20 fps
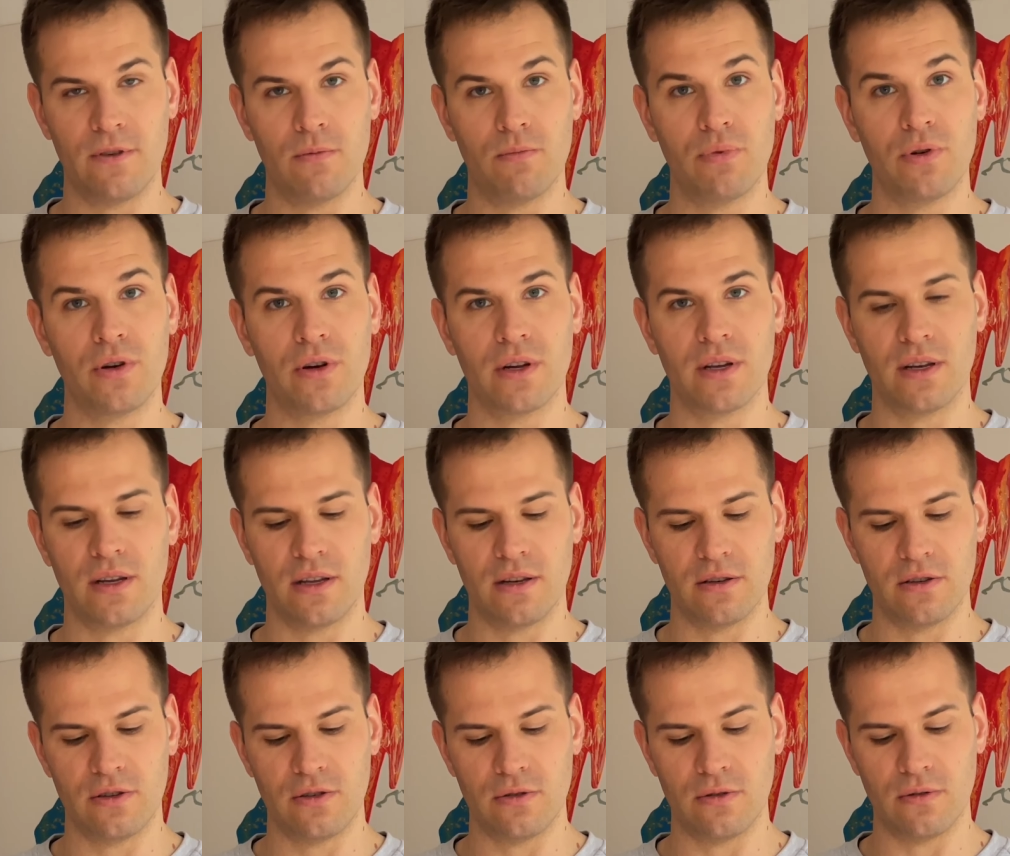you put it
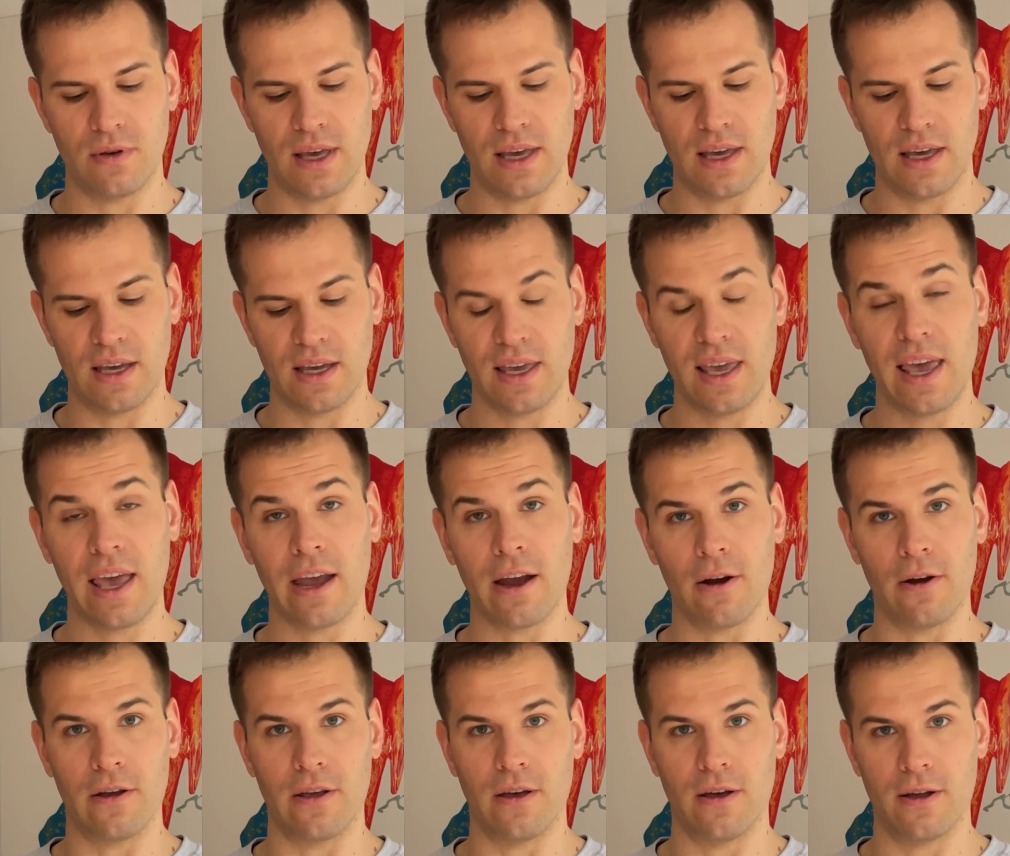into a
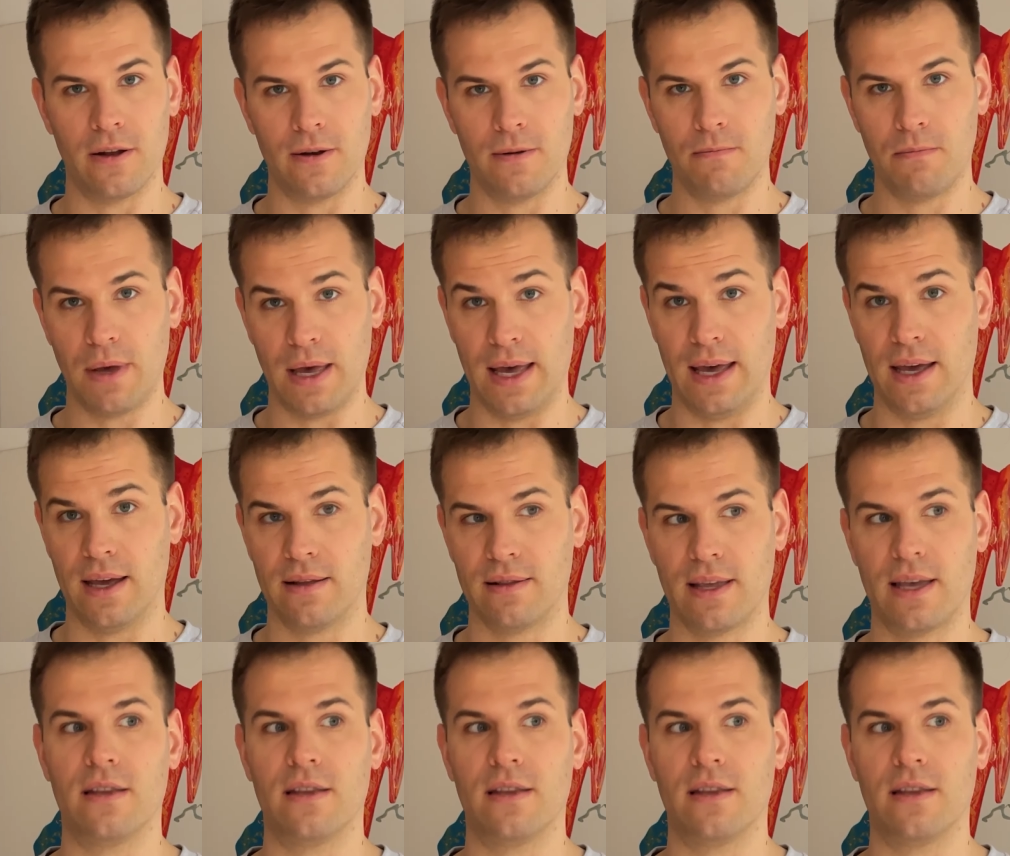carry-on bag,